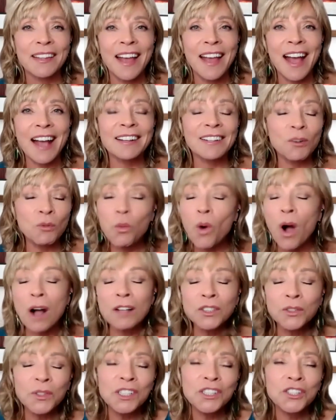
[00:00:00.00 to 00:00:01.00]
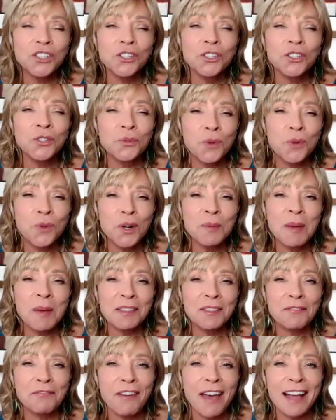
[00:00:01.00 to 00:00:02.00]
Act, yeah. Wall Street Journal wrote
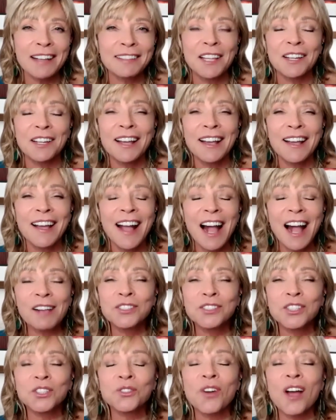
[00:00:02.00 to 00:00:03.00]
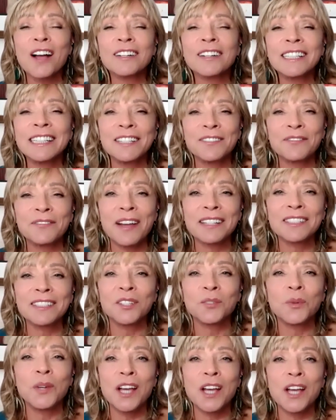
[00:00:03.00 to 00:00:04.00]
about the fact that how strongly
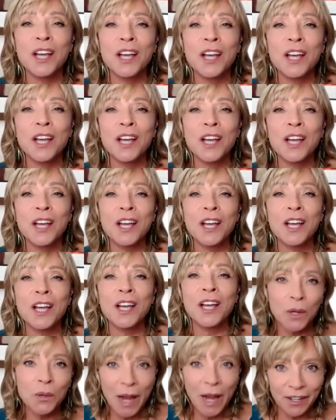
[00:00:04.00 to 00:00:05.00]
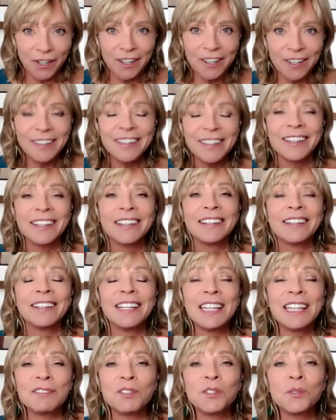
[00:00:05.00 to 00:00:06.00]
affected we are by what we wear,
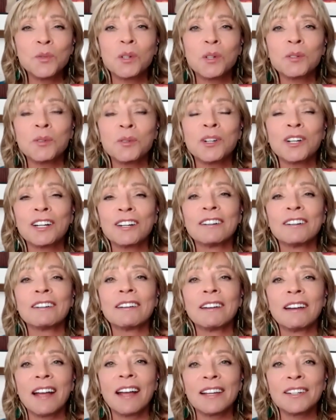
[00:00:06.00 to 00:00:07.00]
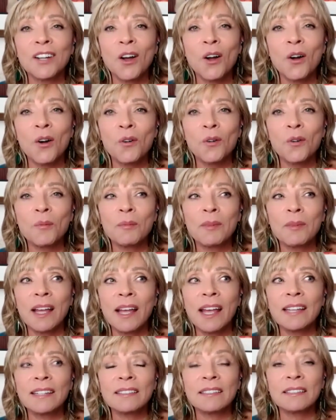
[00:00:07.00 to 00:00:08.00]
even when we're at home.
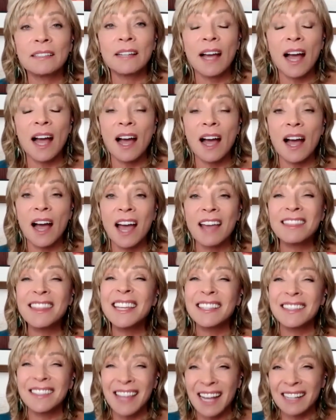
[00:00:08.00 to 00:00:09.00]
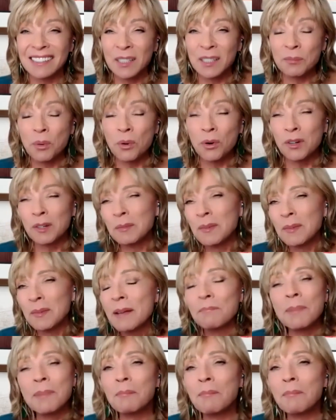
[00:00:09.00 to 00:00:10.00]
And I think that's important.
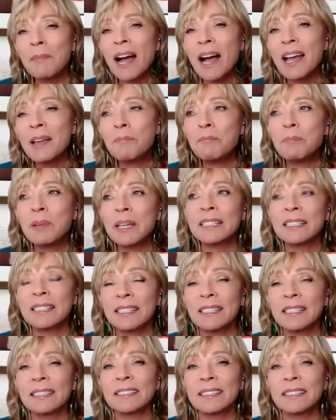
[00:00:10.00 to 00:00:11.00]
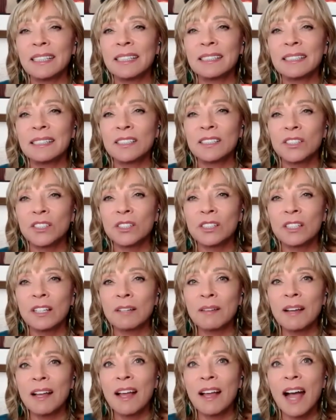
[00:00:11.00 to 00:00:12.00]
But my big deal is
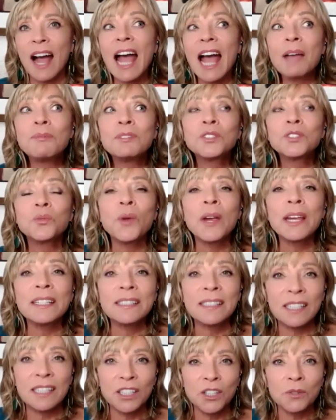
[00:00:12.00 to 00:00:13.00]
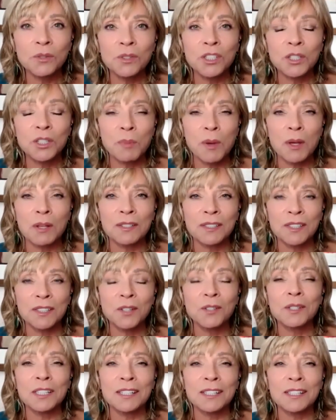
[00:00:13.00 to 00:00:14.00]
I was raised that you were
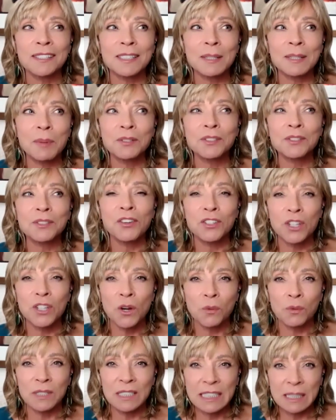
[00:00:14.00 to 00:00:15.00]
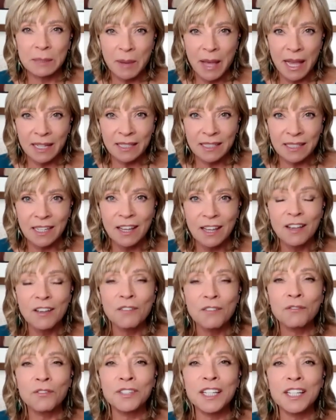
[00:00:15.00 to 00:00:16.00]
supposed to show respect
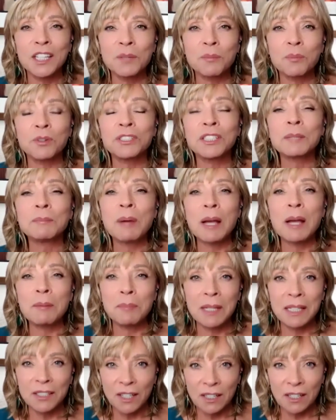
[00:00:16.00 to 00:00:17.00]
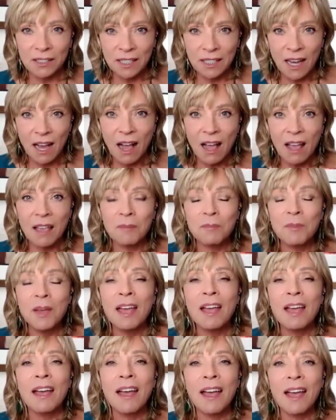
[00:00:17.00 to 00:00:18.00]
for the other person by being on time
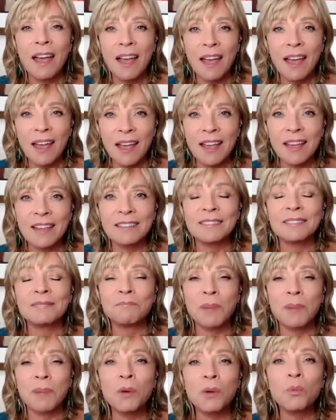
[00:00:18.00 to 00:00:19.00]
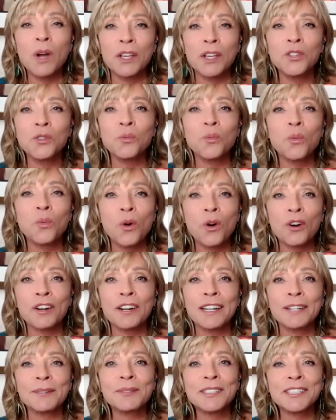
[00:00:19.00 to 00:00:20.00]
yeah. and by what you
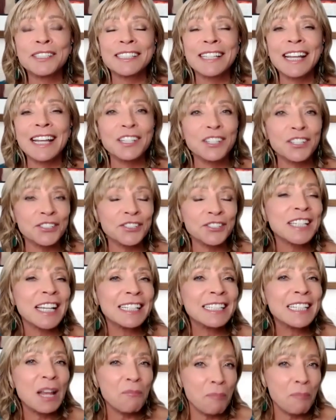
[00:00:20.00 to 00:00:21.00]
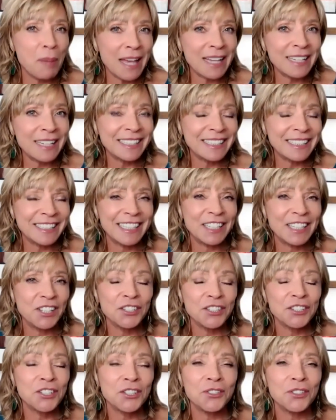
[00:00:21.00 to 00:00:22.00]
wore. It was like your Sunday best. See,
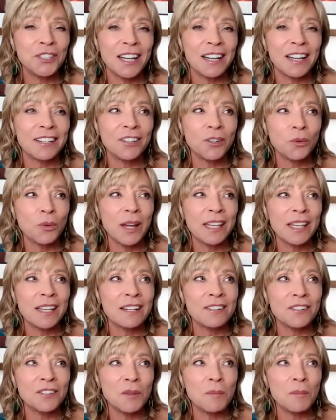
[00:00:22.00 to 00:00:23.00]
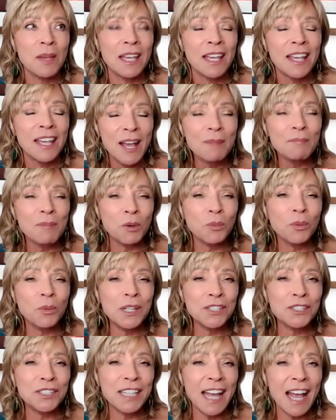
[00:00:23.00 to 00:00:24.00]
you're too young. You're way younger than me. But we
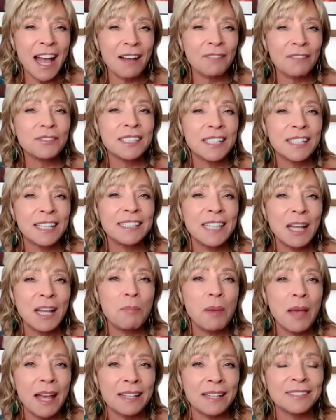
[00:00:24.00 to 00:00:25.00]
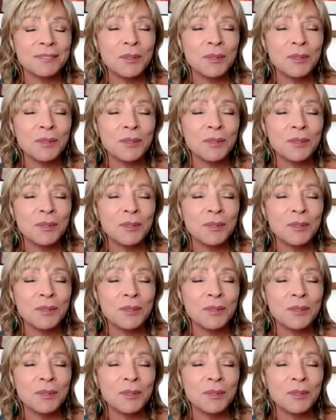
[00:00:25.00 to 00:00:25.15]
used to have Sunday best.